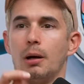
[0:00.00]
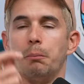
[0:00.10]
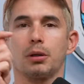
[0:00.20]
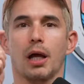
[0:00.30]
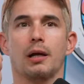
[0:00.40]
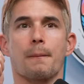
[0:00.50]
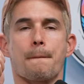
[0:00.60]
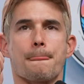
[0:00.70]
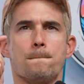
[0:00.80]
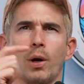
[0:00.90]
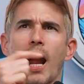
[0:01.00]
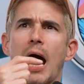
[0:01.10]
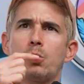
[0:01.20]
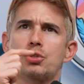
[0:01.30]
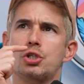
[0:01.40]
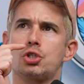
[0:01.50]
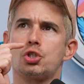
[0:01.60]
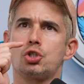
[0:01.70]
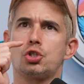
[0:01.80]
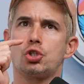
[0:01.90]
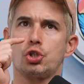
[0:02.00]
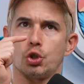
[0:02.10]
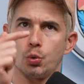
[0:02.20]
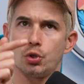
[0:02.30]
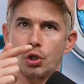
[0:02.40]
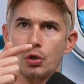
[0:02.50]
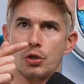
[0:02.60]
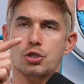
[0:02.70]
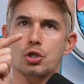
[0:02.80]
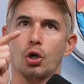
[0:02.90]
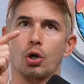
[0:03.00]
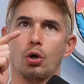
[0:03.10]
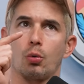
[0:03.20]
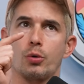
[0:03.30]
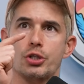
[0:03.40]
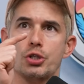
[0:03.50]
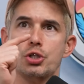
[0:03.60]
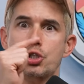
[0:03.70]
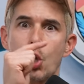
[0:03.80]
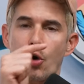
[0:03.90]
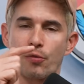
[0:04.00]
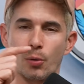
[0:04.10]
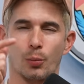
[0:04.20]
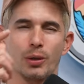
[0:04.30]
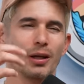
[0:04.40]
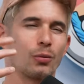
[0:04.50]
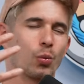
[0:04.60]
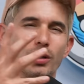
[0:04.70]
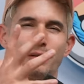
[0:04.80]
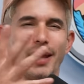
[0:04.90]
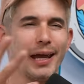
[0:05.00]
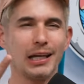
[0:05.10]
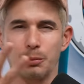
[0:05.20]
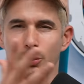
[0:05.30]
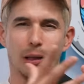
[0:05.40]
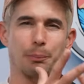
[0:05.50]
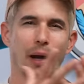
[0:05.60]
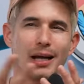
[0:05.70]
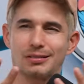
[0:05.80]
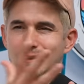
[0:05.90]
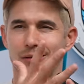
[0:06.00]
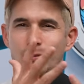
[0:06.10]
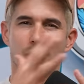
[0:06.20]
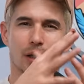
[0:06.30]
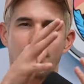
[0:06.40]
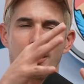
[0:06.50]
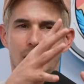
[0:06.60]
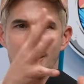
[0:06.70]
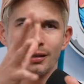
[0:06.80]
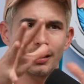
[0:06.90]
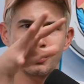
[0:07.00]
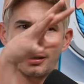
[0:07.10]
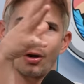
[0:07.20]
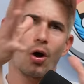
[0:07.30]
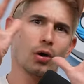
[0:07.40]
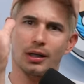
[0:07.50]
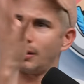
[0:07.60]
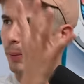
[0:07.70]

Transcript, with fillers: but like when I was a junior, this girl was a sophomore. We were like weren't dating, we were like passing. We were like in like the talking,